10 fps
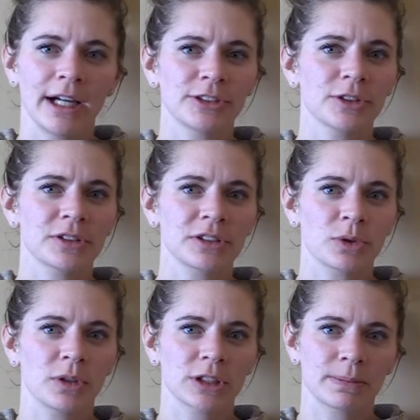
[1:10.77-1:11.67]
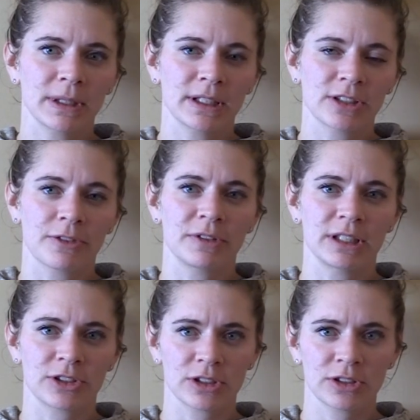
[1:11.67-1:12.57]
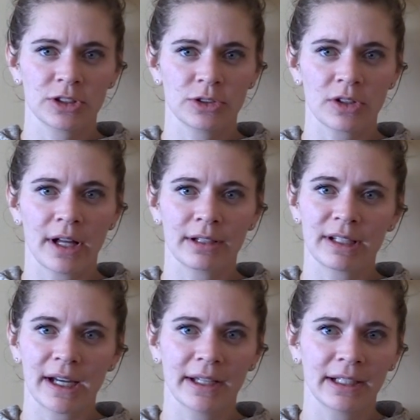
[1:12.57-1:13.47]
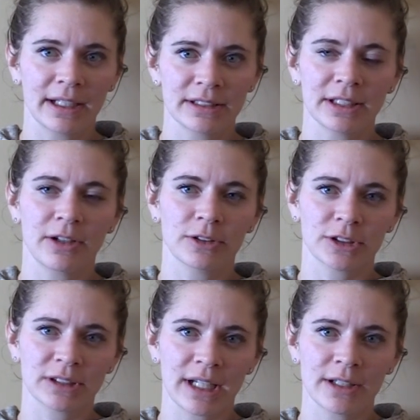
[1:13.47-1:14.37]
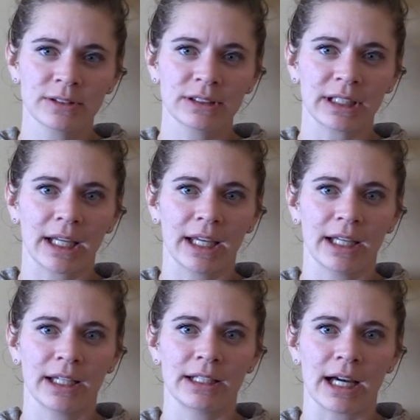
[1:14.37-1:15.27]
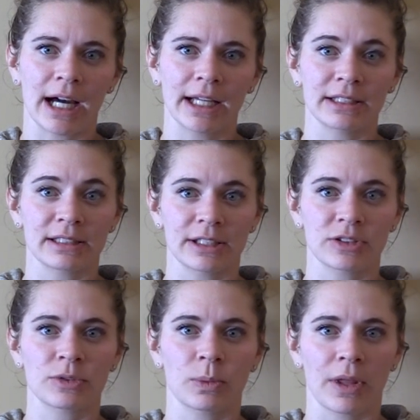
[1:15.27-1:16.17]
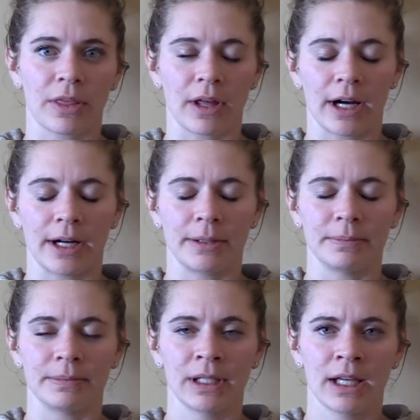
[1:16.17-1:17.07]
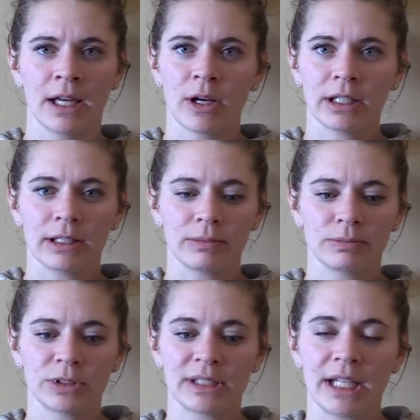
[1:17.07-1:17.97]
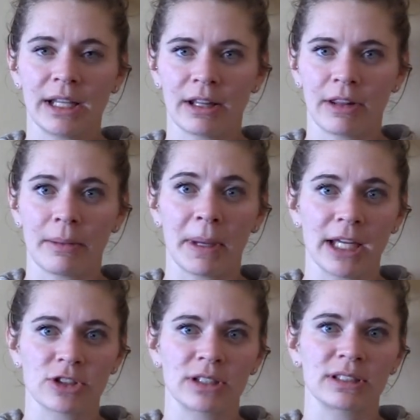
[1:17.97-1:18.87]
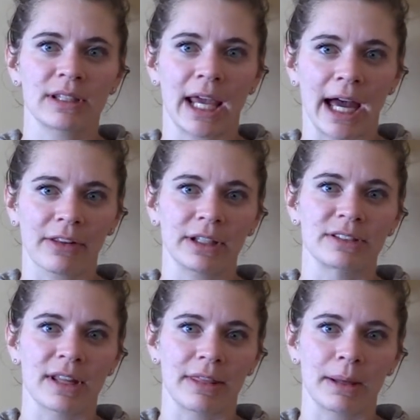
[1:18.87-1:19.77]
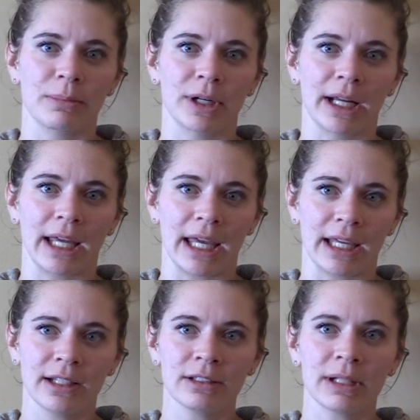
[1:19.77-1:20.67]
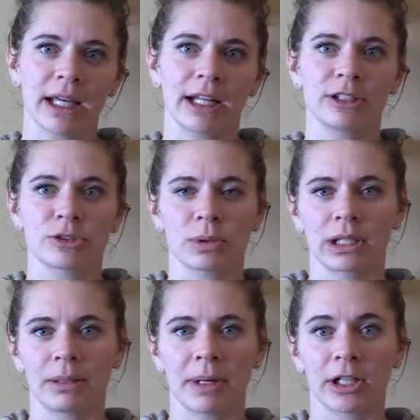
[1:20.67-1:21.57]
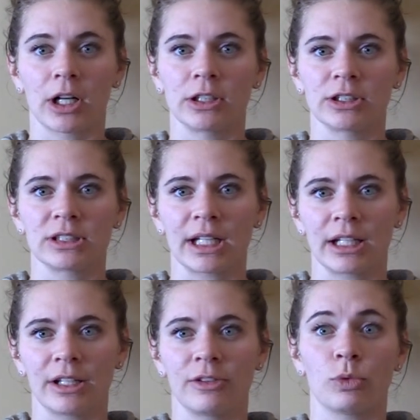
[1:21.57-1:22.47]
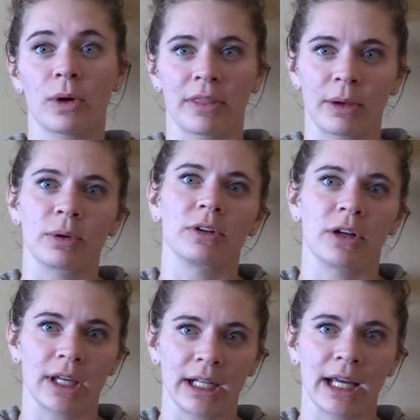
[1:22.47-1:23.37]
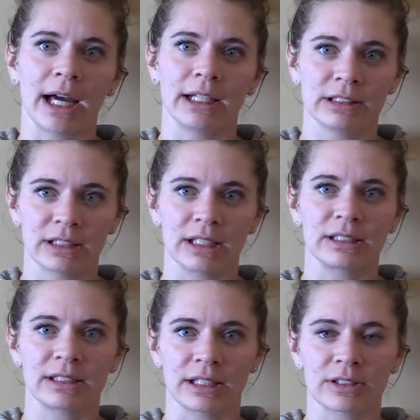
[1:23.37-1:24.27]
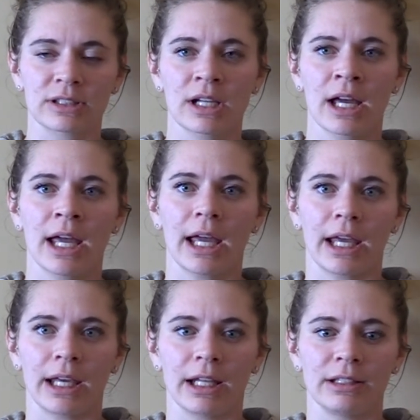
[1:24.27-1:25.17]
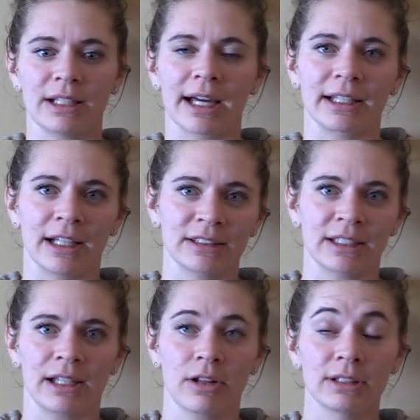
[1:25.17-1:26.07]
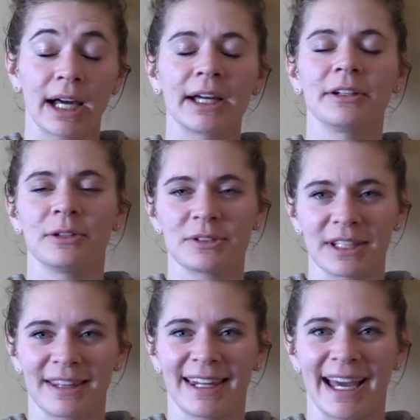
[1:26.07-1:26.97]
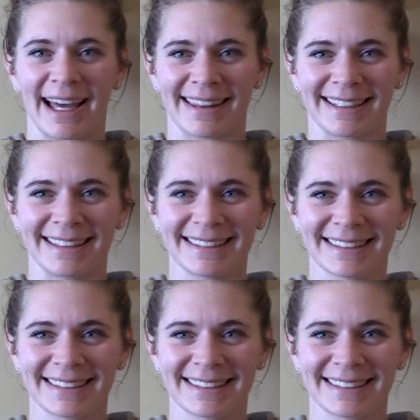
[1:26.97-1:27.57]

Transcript: I chose this course because our physicians use a lot of diagnostic ultrasounds, and I assist with seeing the patients and the athletes that they bring in, and I just wanted a better understanding of what they were looking at to assist in diagnosing the athlete.